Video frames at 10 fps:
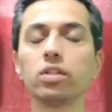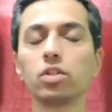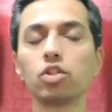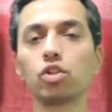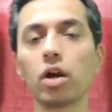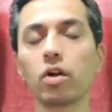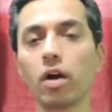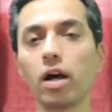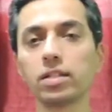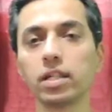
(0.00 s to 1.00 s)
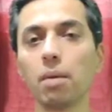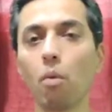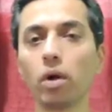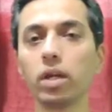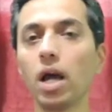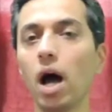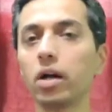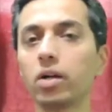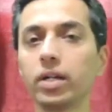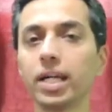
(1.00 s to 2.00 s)
the chakras in our body
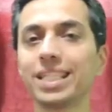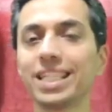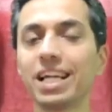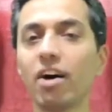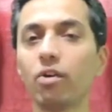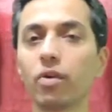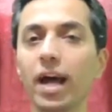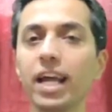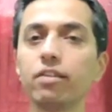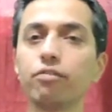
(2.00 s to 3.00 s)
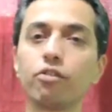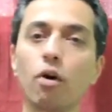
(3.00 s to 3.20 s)
are created right